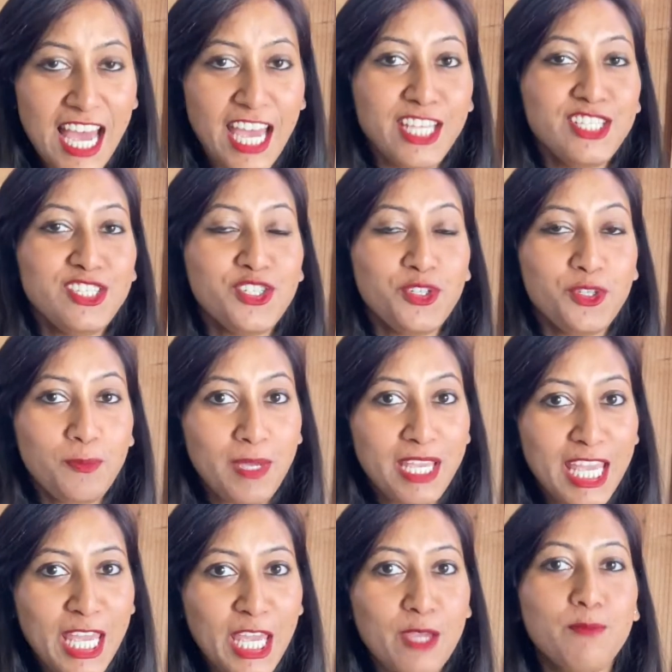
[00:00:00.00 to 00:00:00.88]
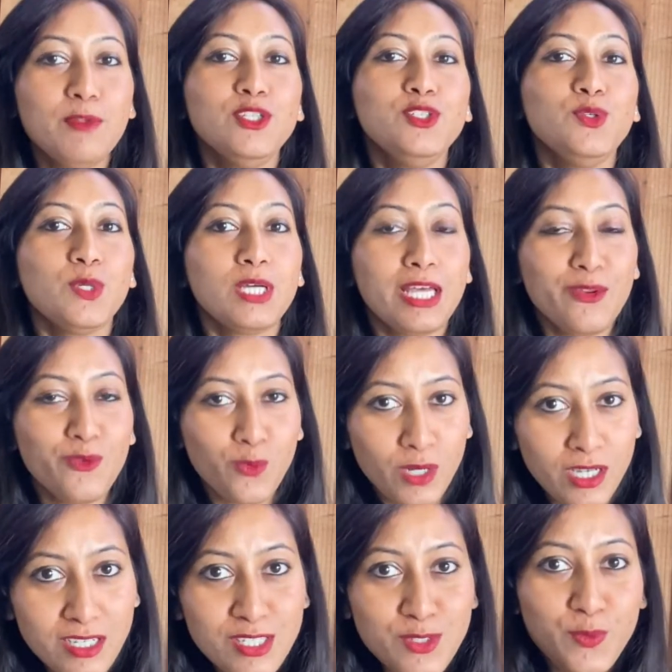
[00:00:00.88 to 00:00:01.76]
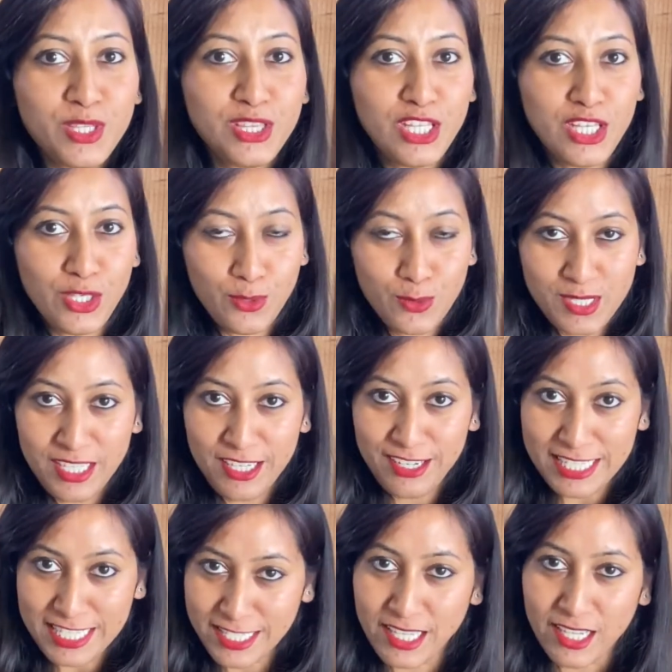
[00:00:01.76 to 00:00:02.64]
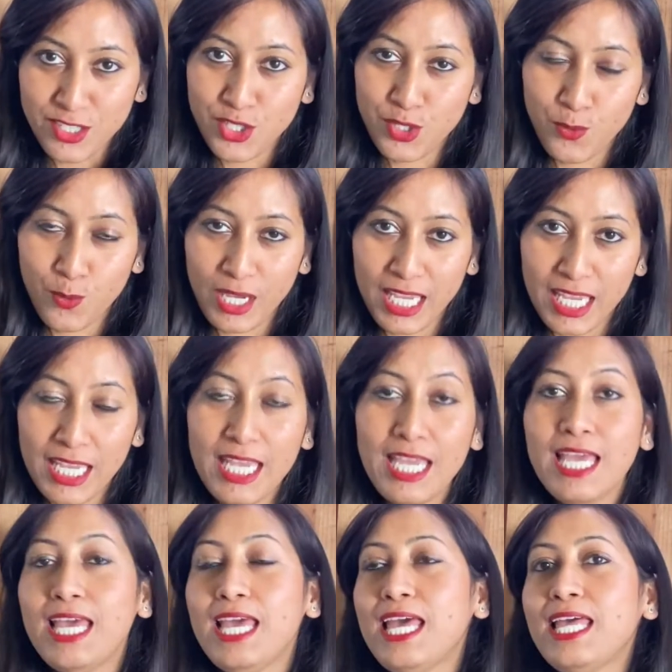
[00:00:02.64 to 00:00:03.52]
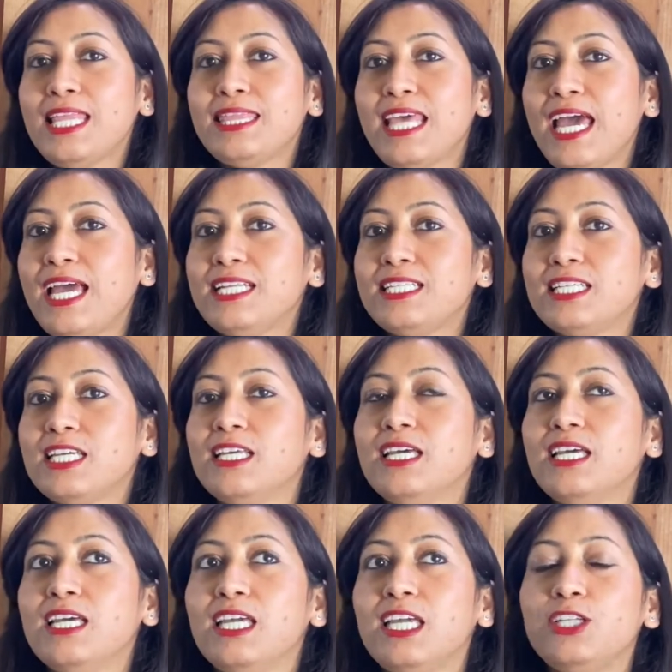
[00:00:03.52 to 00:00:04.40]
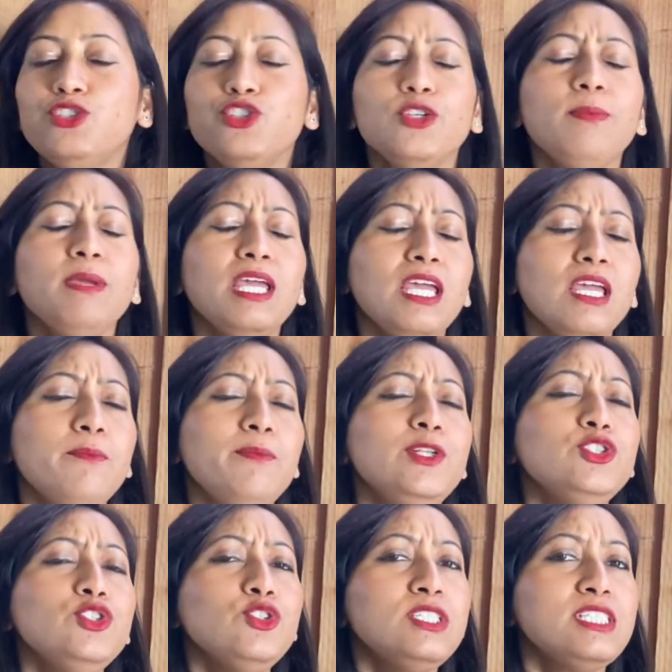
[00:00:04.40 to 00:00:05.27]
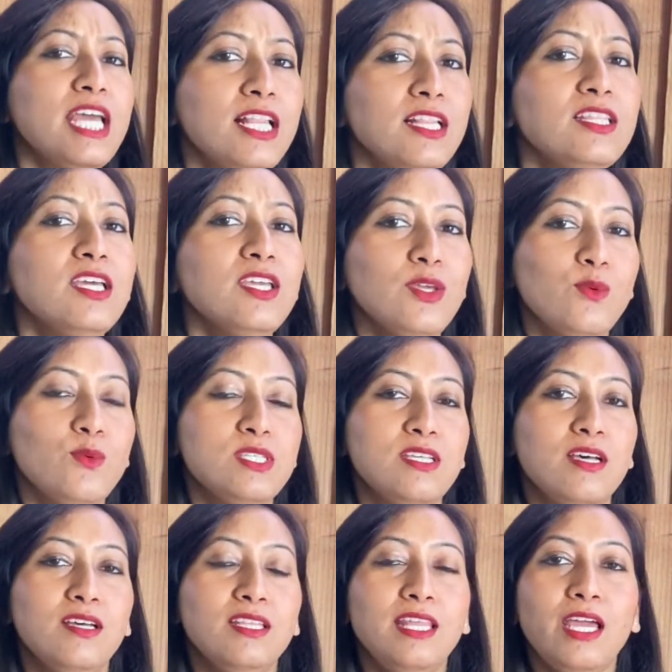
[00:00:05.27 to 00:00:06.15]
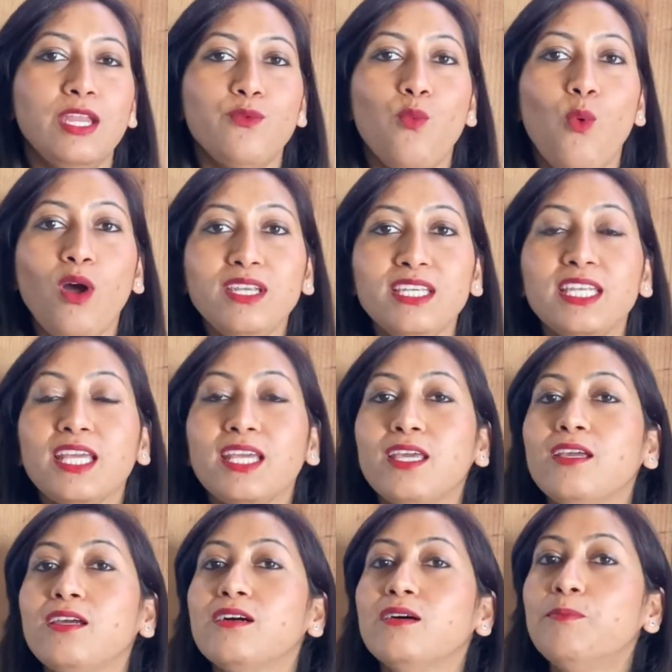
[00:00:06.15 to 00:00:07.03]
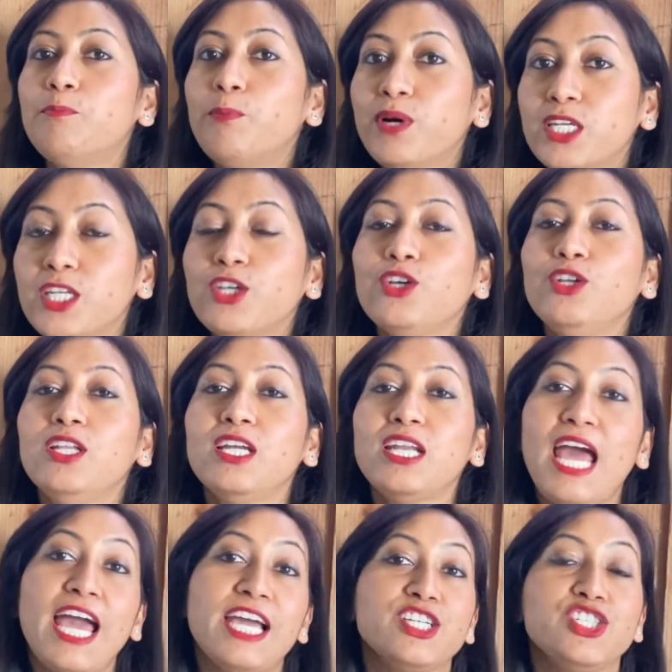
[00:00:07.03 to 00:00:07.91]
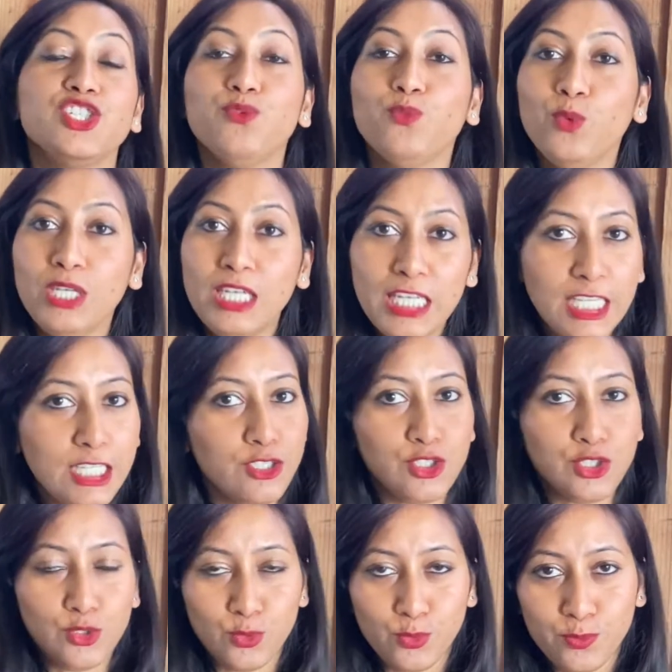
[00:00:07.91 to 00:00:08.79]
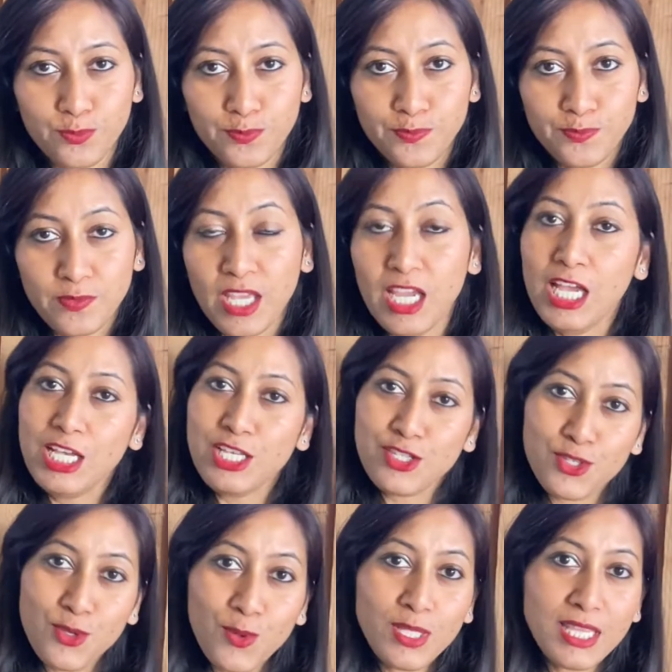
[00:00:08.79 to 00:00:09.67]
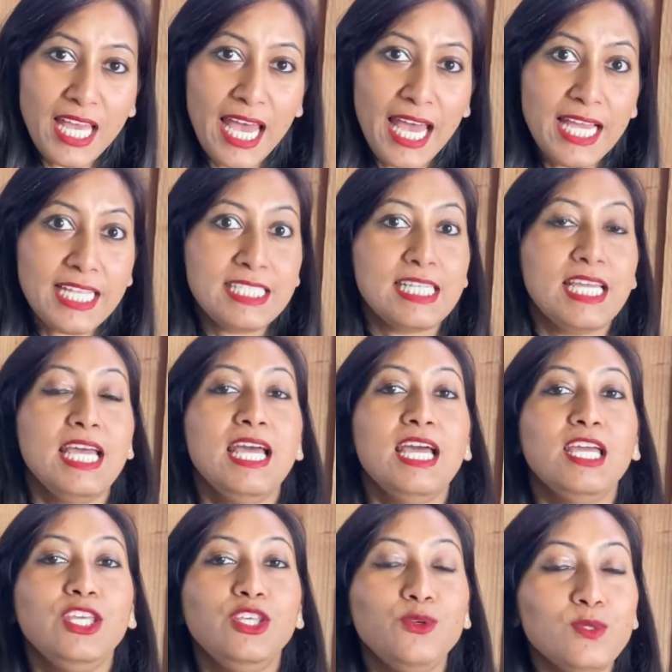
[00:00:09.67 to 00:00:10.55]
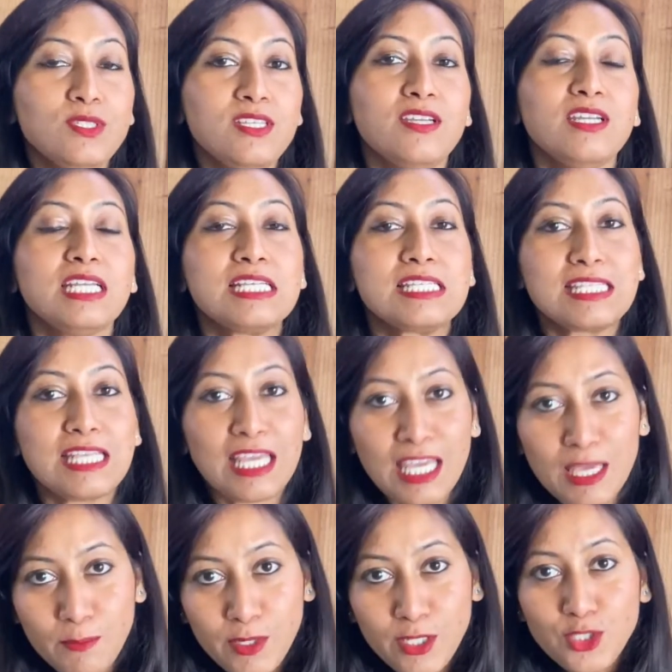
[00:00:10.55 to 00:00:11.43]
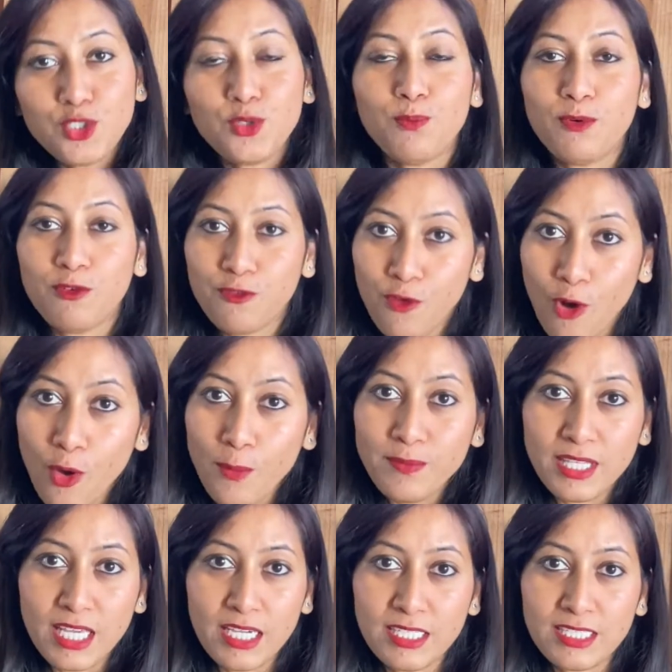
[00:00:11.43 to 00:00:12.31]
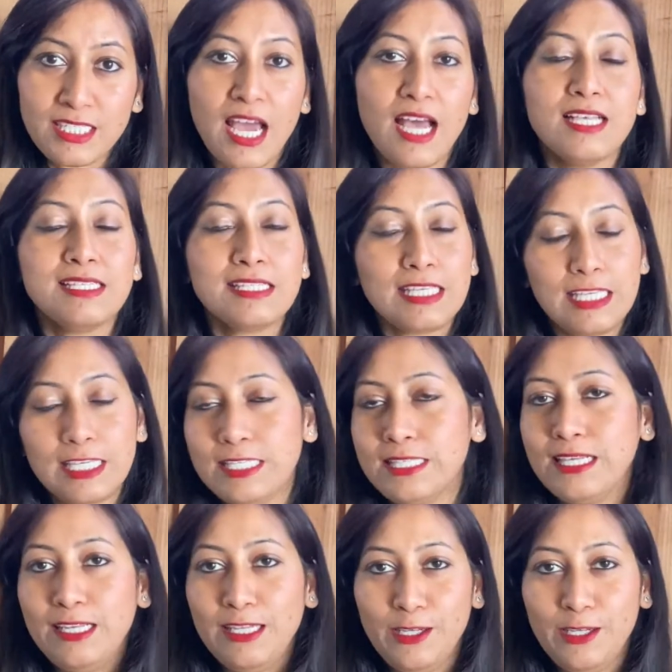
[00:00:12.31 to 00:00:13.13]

should be able to converse with the user in such a way that it should be able to tell the user that what taking a particular action would lead to, so that user is able to perform their task easily.